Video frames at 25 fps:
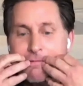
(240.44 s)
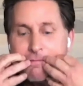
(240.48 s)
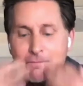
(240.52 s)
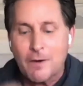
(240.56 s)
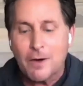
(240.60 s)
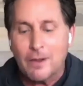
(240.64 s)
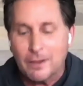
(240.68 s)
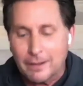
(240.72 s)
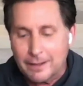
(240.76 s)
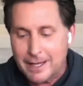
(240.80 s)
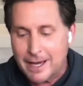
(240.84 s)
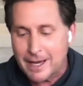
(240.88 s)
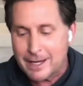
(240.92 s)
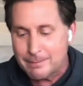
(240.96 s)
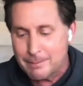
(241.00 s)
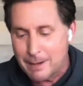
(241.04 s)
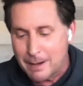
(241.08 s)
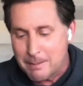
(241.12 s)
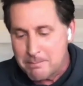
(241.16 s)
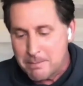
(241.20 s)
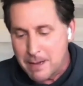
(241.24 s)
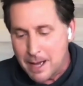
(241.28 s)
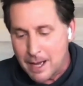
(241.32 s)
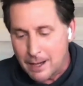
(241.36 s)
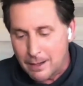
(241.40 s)
falling out of
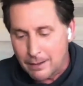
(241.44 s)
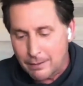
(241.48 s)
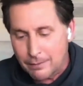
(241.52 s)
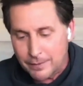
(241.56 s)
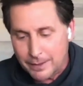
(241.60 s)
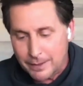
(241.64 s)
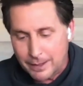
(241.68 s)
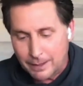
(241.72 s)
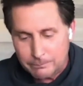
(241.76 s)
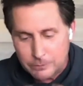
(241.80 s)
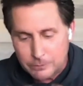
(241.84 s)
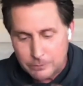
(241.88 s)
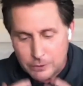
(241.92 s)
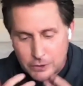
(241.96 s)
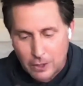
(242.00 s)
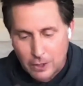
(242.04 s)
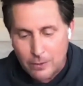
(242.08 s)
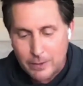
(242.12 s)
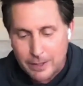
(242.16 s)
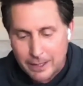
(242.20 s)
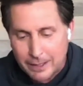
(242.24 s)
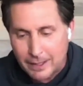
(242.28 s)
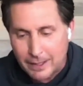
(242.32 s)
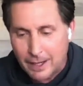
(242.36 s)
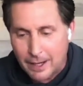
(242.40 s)
my mouth and I'm
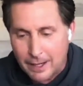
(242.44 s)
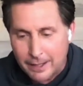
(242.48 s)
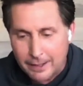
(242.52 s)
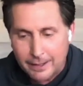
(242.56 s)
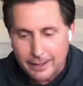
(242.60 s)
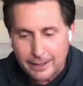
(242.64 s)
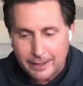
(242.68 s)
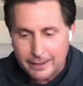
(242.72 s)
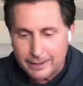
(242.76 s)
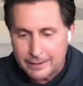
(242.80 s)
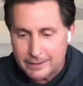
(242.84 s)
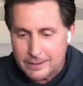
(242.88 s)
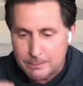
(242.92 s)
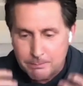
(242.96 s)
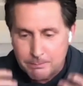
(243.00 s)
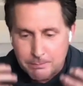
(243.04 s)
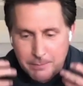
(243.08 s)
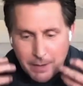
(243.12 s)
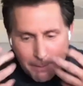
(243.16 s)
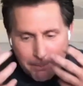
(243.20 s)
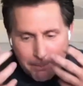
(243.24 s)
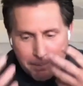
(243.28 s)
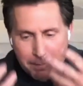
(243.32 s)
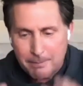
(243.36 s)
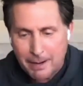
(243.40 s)
choking on it and it's
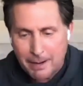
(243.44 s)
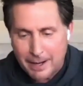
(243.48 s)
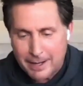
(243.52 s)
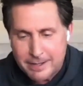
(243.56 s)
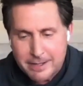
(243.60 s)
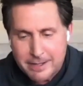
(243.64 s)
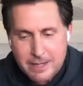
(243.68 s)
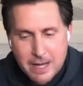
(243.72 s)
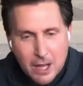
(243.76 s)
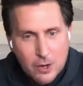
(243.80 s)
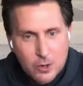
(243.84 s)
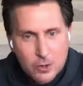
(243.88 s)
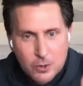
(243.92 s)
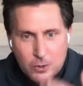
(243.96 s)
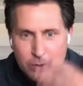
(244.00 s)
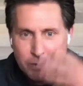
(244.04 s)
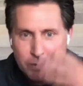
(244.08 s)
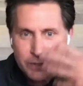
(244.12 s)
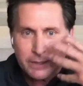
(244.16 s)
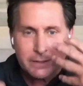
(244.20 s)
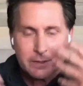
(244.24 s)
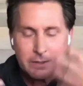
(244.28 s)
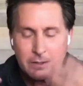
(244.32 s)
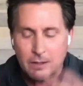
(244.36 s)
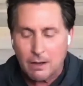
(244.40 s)
up in my
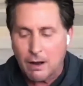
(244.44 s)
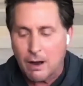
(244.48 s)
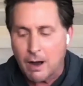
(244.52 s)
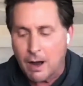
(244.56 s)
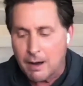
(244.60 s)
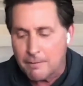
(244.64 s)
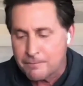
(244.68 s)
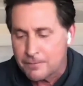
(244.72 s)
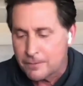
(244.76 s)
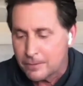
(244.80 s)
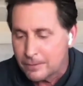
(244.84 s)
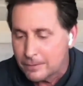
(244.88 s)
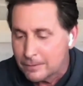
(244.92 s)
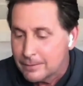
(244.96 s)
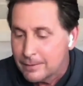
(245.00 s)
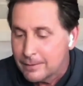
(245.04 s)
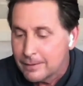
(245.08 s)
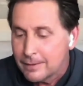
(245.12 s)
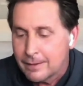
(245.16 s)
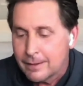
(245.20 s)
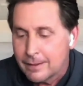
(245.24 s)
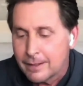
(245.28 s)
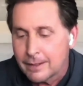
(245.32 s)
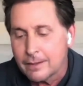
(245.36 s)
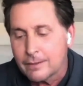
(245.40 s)
nose and it's awful.
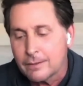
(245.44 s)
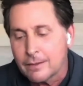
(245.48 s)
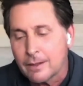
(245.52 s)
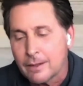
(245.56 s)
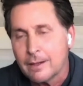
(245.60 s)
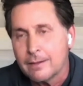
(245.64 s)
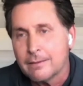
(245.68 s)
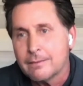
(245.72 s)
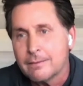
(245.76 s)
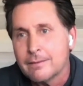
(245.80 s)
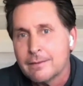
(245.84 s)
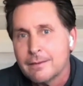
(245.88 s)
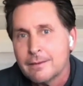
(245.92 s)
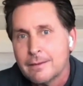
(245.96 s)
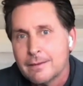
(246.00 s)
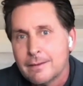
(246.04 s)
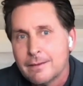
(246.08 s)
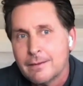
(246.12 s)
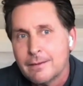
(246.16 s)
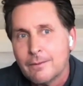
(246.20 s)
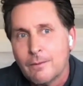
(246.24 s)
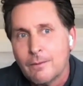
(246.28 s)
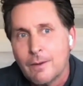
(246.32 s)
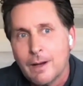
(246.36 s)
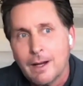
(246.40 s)
And I thought,
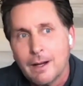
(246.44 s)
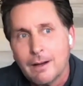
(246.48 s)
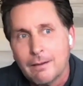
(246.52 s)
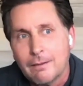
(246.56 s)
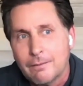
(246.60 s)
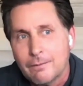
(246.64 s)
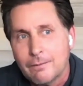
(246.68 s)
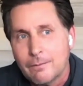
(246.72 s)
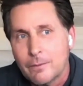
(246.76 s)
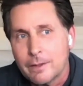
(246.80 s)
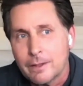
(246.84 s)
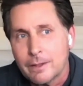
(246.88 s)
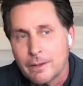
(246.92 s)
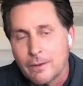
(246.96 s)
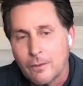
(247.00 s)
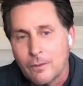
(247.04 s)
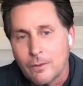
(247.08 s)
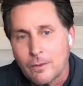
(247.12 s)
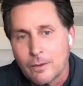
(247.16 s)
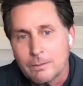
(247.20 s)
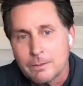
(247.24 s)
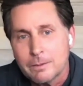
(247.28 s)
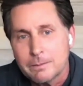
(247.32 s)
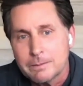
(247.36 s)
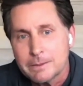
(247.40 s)
wow, what a
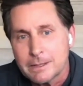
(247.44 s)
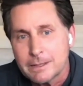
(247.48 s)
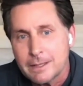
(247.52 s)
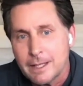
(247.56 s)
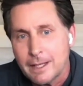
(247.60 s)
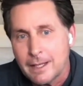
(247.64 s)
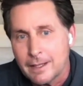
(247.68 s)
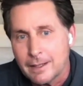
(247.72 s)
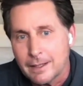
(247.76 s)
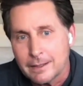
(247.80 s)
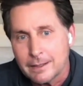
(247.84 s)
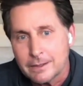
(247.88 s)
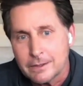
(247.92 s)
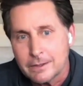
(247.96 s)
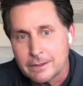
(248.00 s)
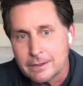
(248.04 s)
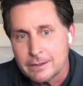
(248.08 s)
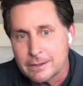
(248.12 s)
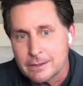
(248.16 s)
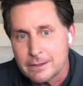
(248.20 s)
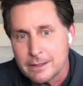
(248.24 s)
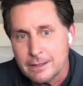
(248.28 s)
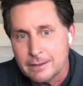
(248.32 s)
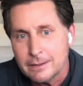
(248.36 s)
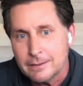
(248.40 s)
horrible mistake. I should have
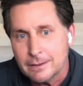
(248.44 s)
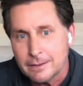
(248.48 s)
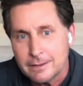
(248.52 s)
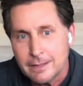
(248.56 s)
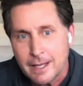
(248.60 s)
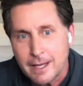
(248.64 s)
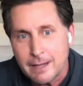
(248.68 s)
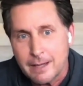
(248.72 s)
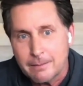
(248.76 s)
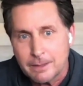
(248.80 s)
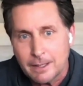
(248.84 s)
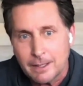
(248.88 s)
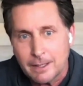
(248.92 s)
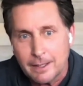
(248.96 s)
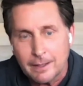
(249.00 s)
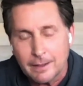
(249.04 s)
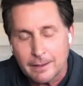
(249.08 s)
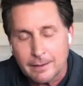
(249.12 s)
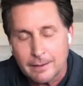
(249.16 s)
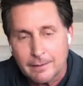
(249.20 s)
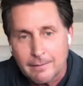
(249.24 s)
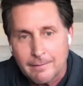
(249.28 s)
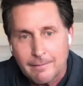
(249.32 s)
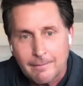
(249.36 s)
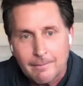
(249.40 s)
just eaten the damn cake